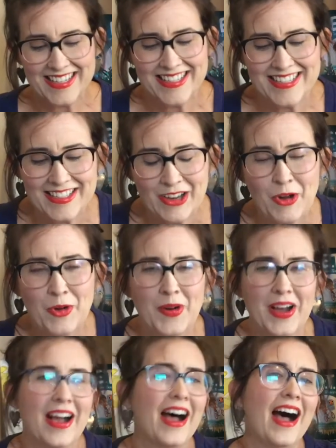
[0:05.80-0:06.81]
So
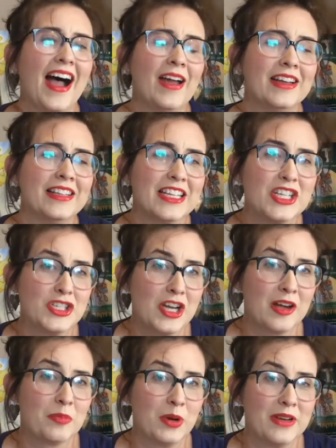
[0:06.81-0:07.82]
I'd like to
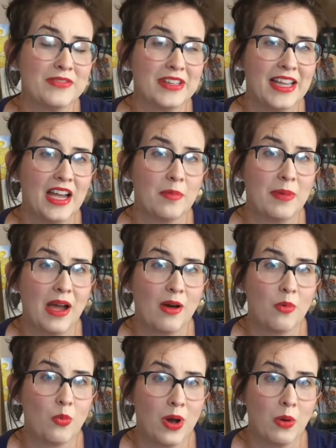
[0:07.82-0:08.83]
talk briefly about
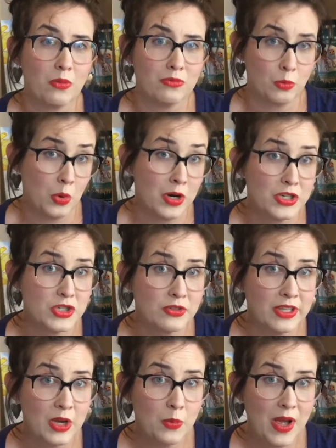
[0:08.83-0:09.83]
what works
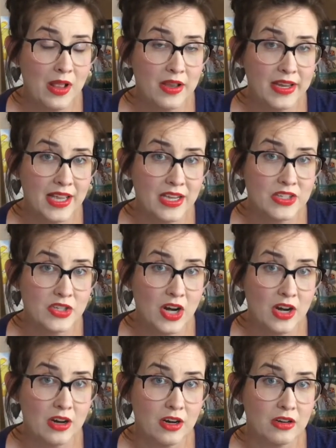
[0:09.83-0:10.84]
really well on
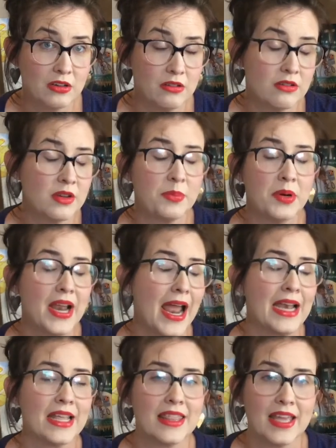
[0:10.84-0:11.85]
Kickstarter. You can put
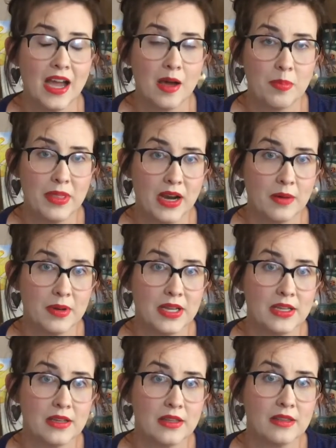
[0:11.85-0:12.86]
anything up there, but
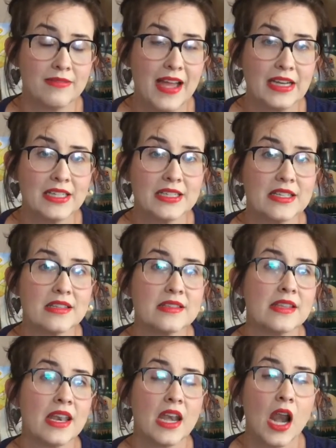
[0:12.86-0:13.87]
the fact is
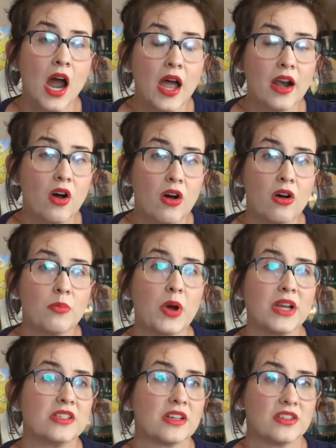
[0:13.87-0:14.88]
that not all
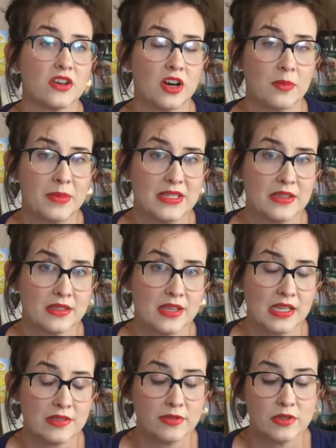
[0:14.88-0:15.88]
projects are going to be
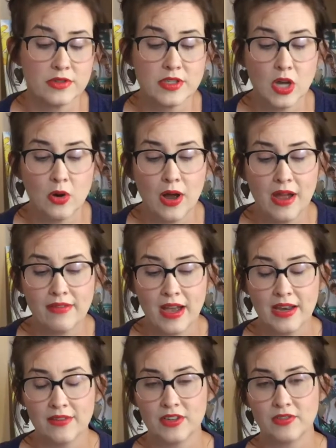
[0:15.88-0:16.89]
successful. So I've kind
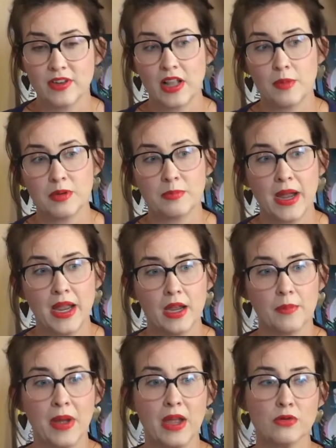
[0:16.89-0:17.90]
of developed my
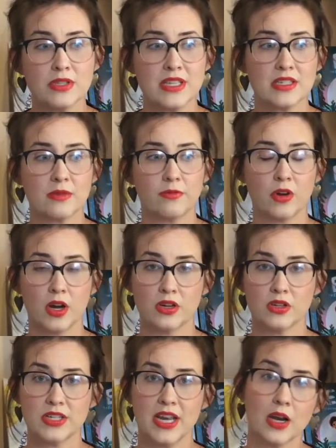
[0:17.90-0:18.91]
own system for
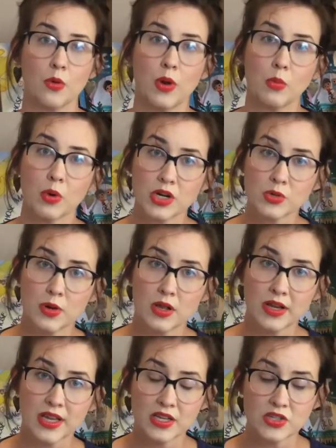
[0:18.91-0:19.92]
understanding what works well on
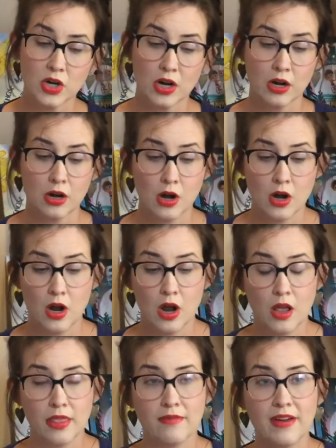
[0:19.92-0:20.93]
Kickstarter.
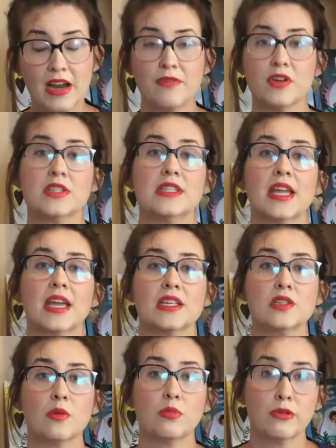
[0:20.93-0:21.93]
The very first thing is
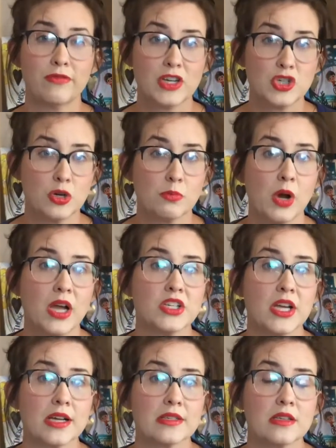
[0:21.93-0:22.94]
professional
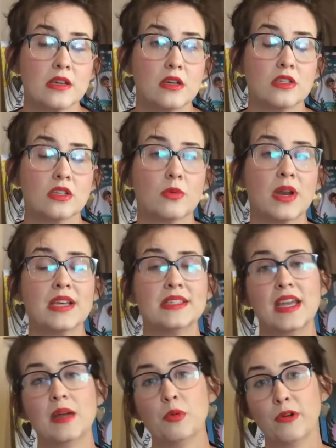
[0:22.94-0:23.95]
projects. So when I
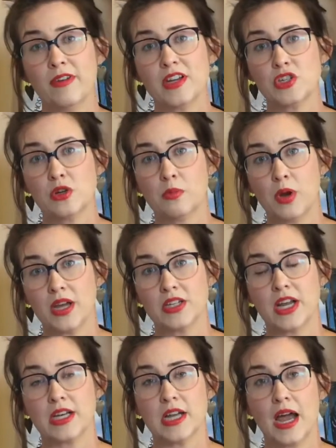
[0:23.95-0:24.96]
say a professional
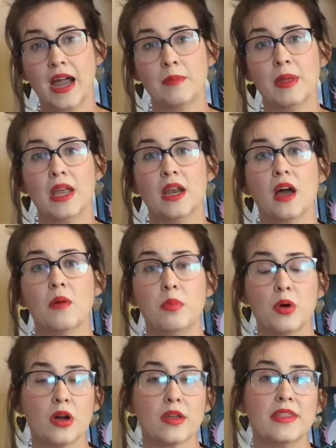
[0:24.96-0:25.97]
project, I mean a
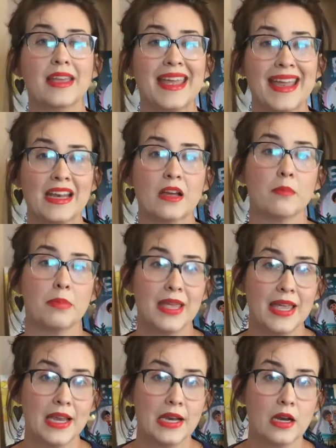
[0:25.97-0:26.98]
book that can
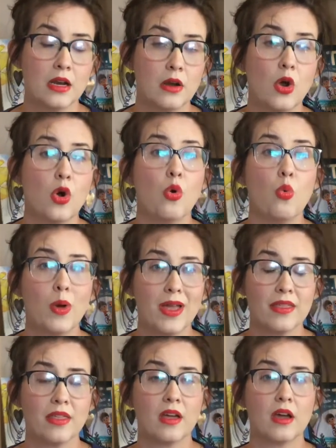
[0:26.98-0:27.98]
compete
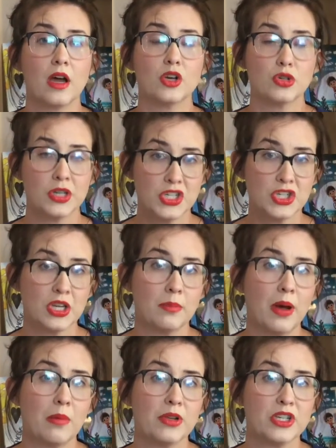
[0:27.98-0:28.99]
with a traditionally
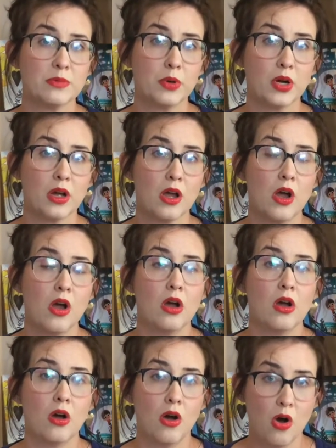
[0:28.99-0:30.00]
published book
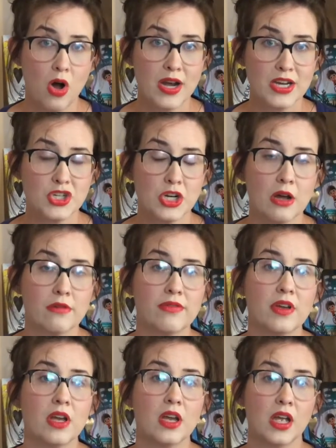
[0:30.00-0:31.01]
on a shelf
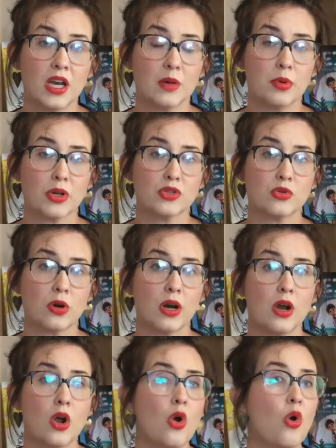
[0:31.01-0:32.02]
in a bookstore.
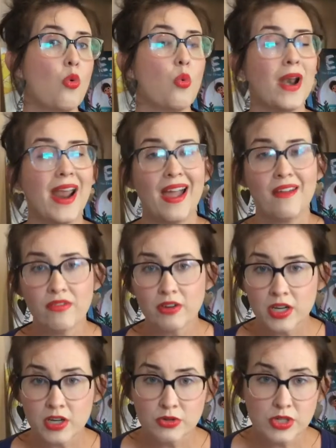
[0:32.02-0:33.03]
Whatever
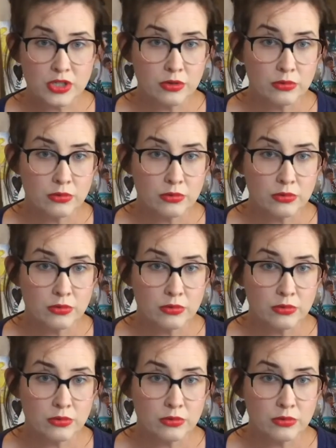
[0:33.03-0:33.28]
you do,